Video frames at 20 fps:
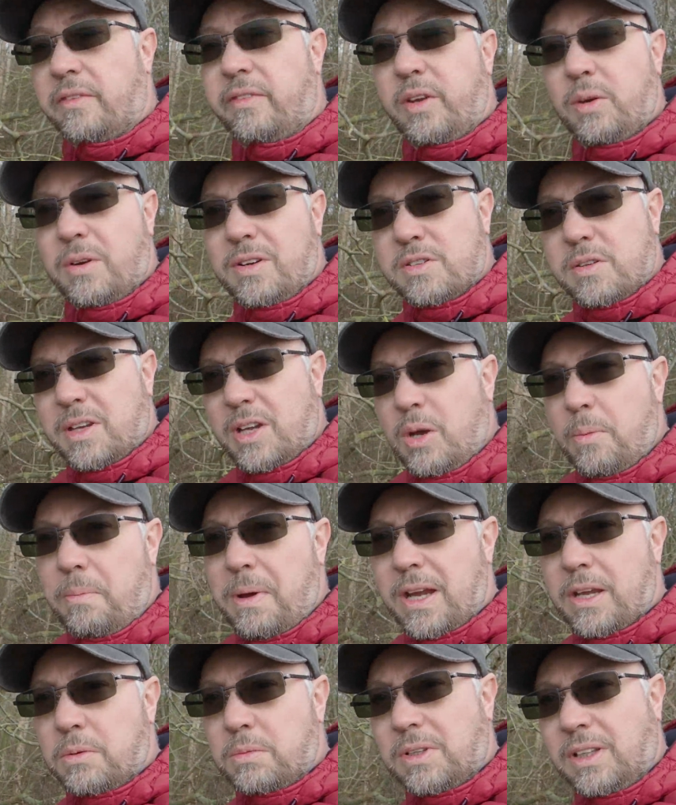a few. Actually going
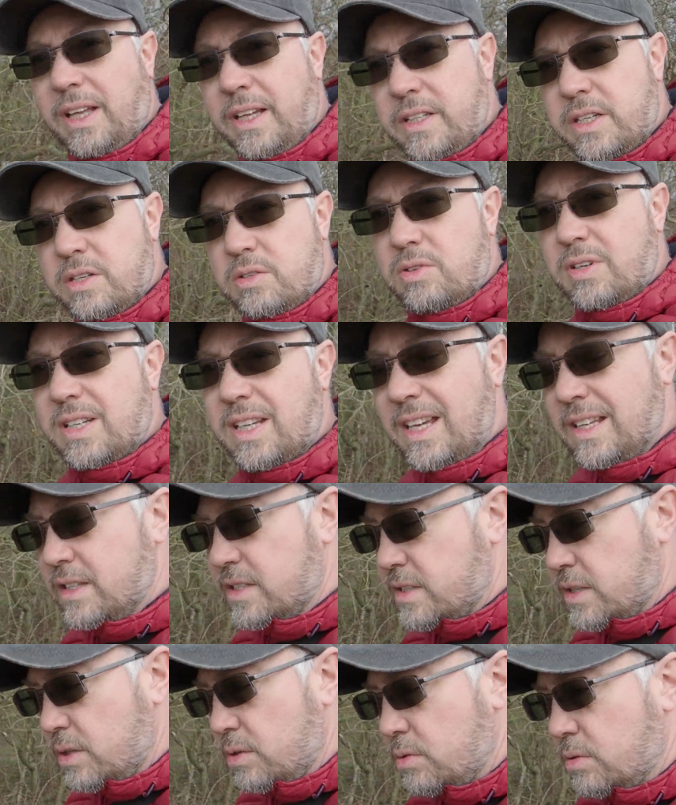back up to the Lake District again
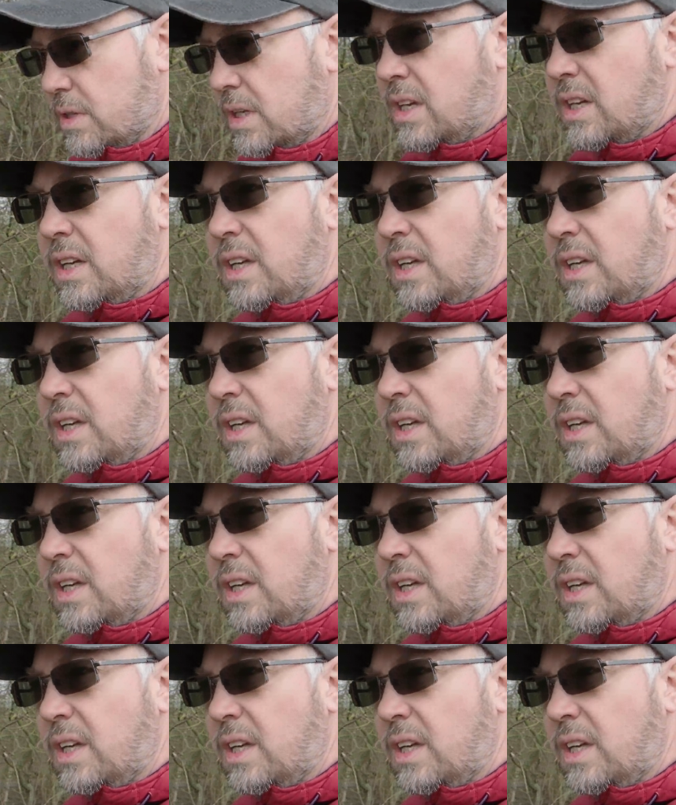soon,